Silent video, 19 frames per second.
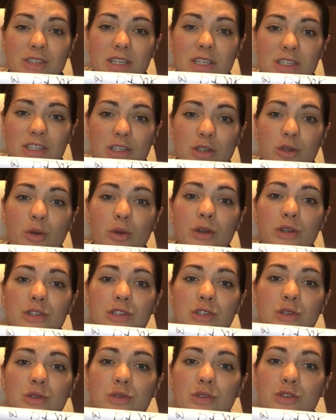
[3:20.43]
teaching your
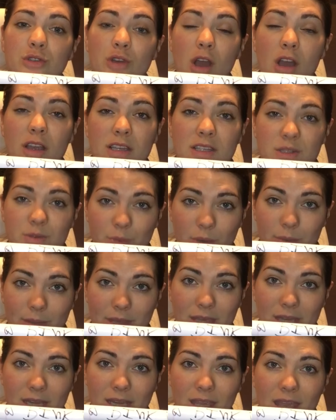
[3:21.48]
2 strongest
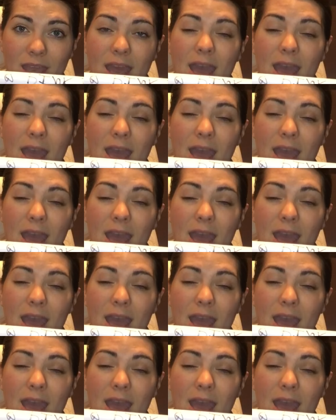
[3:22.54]
women